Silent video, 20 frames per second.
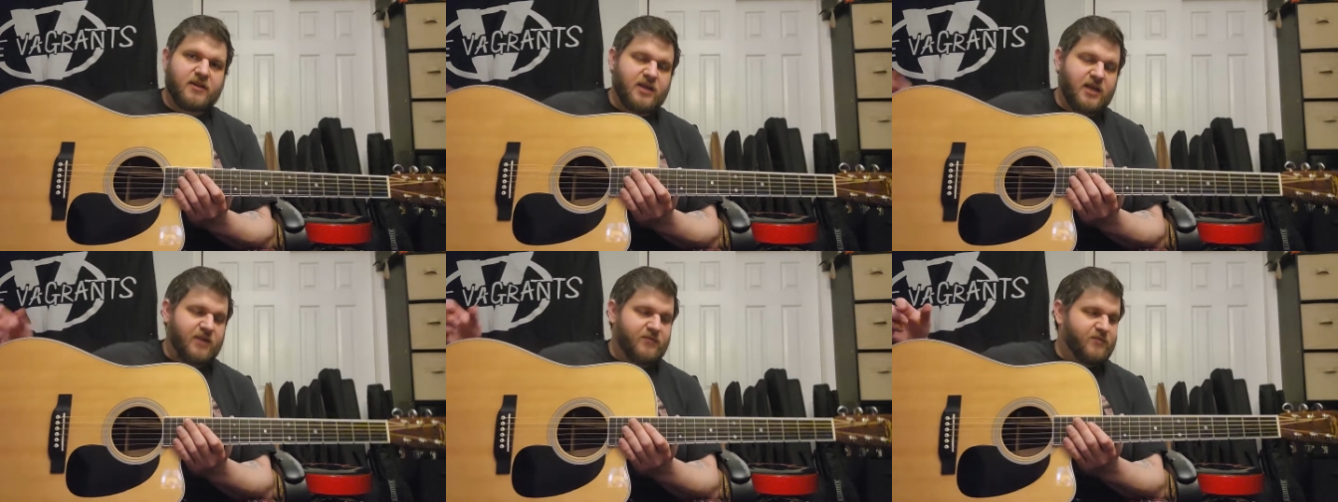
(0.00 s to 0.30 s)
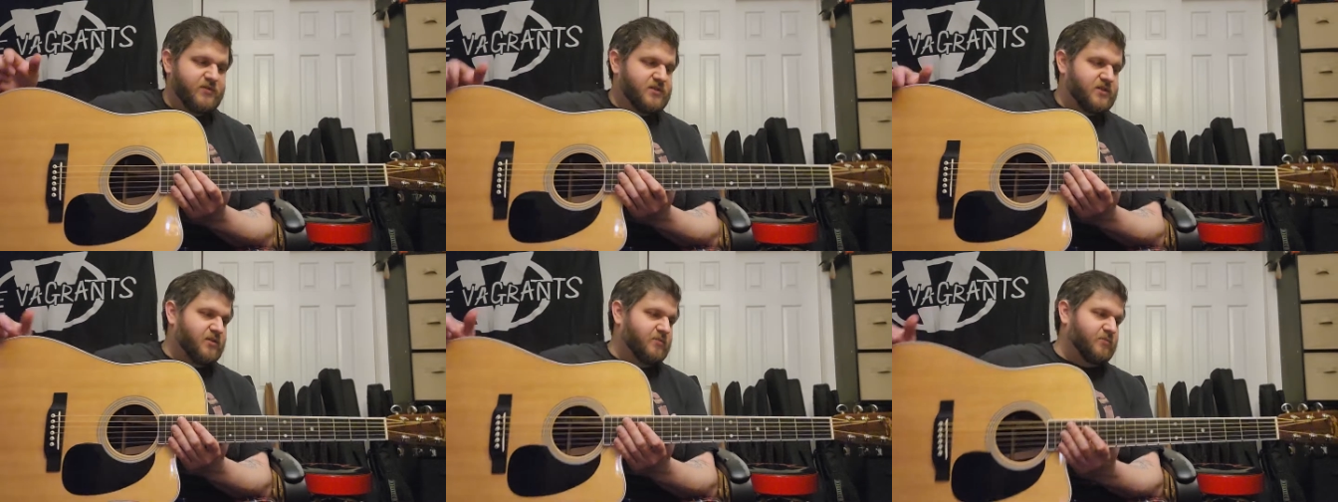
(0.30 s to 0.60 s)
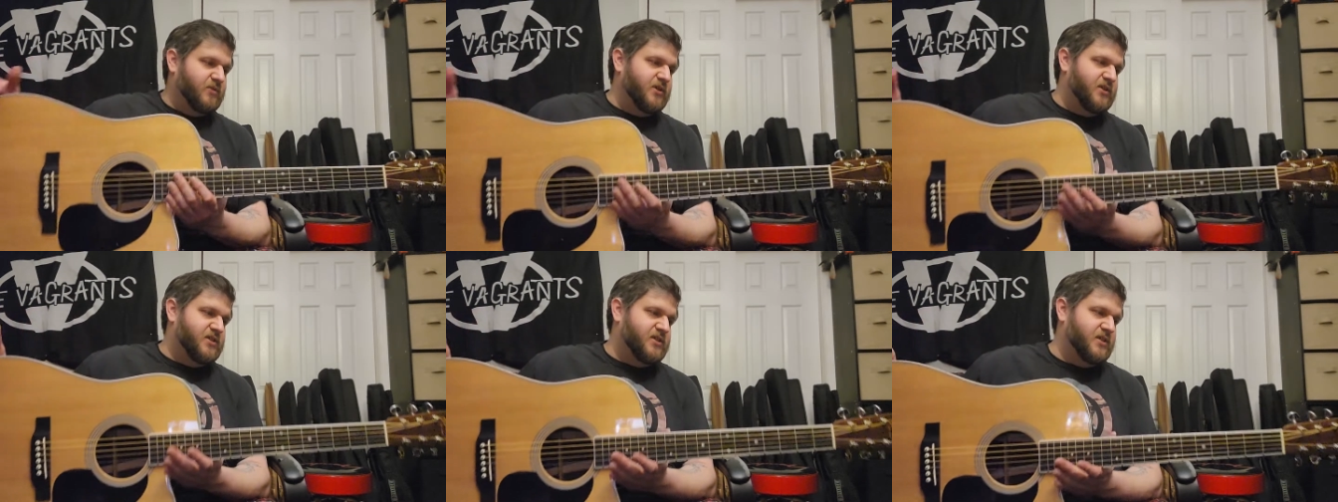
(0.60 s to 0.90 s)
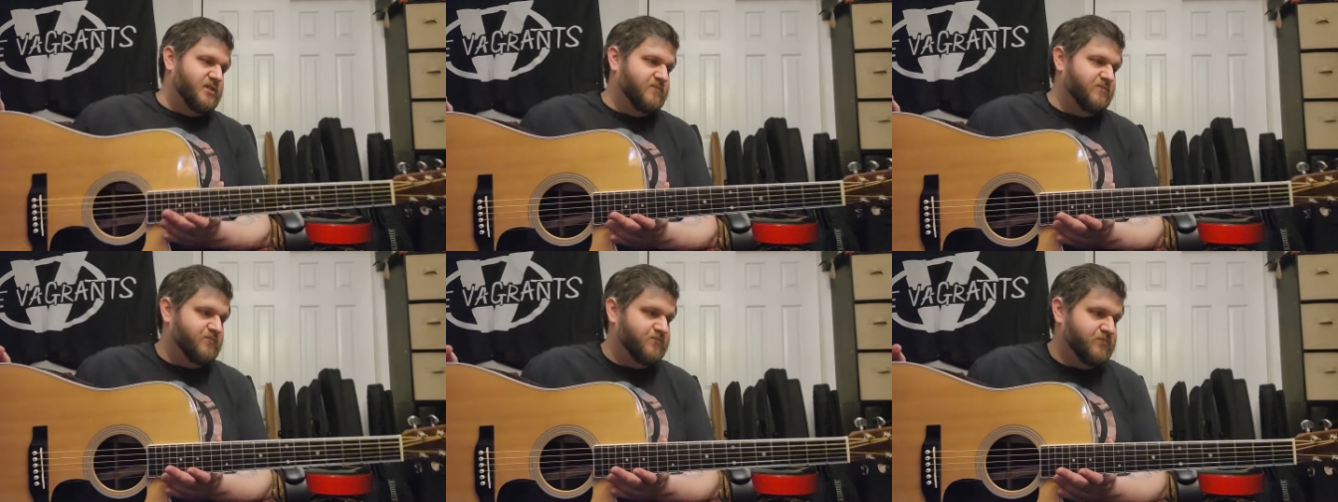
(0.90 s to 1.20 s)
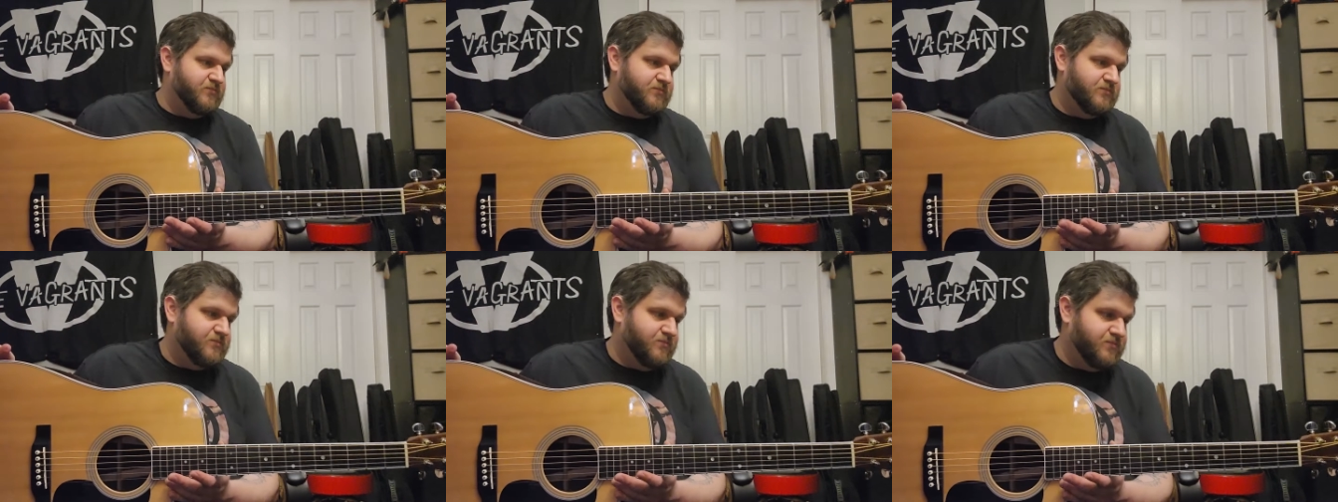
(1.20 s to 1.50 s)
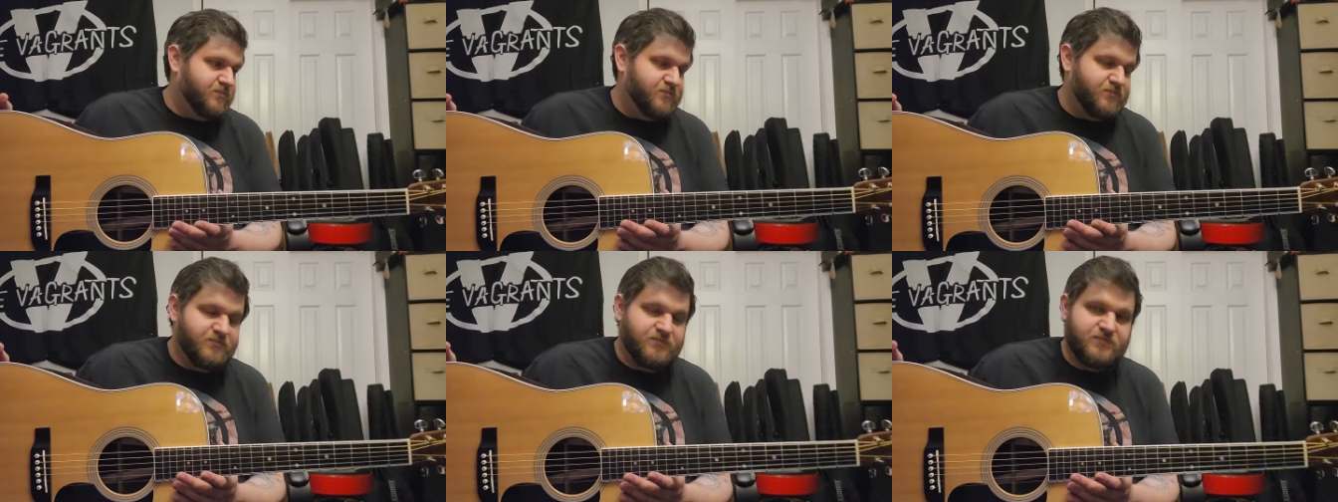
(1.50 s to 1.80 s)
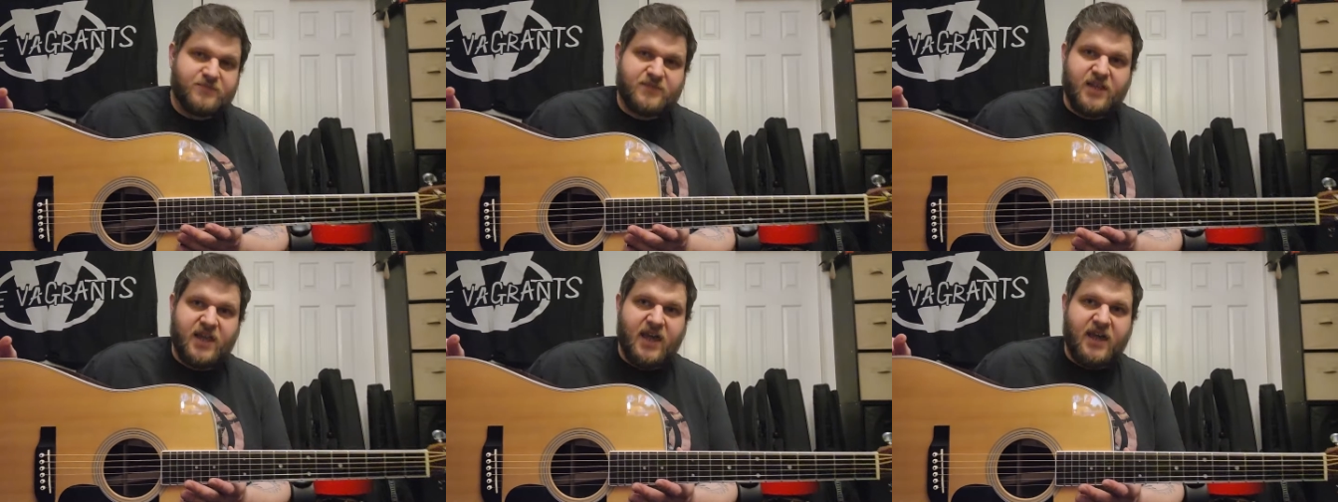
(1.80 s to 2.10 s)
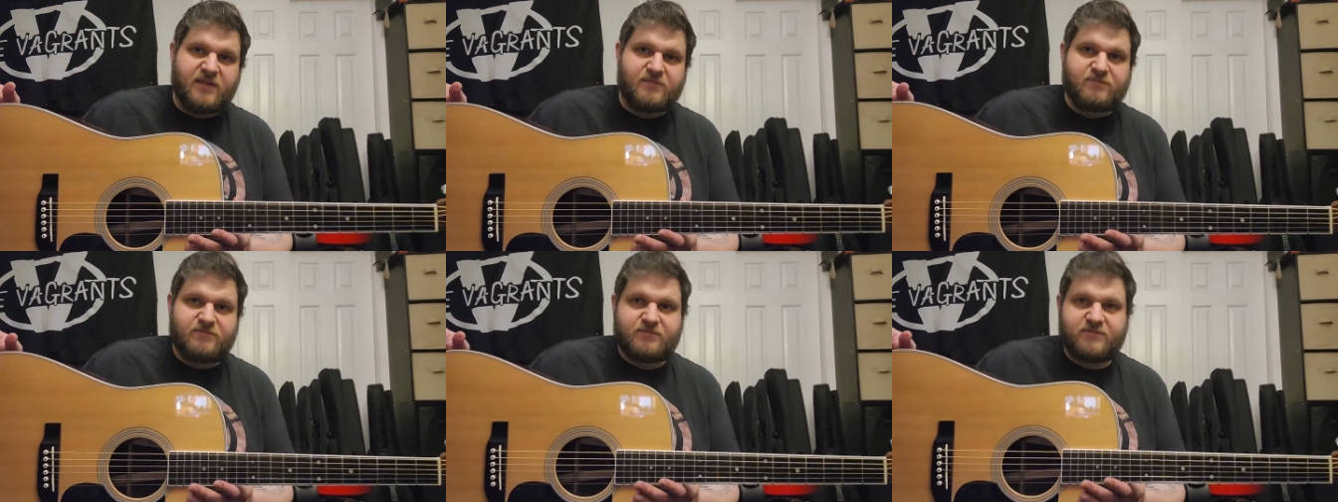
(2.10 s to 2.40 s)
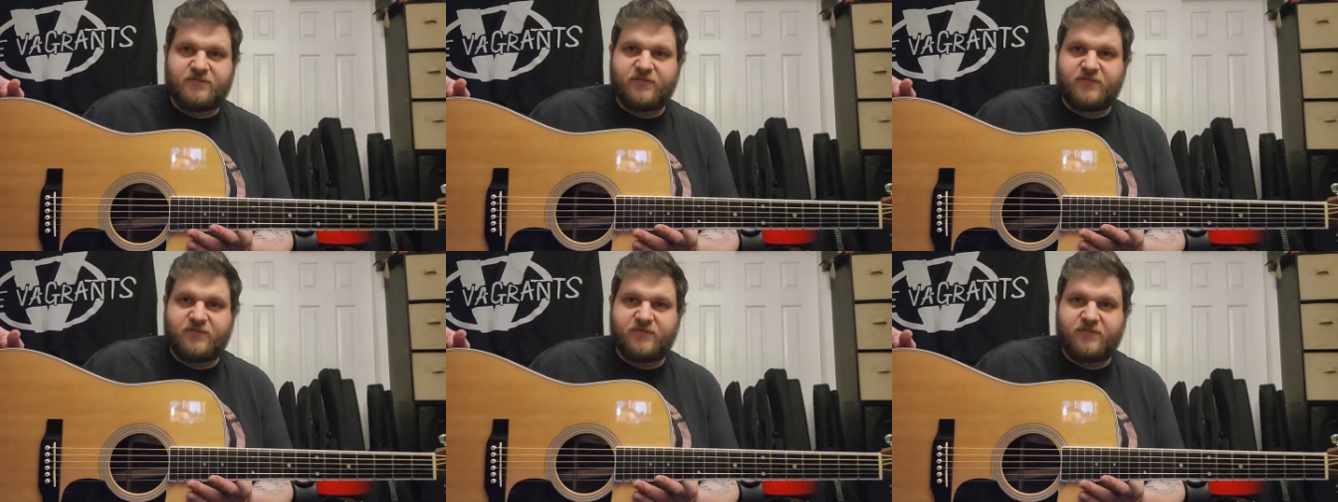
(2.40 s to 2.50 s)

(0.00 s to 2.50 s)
And for some reason, that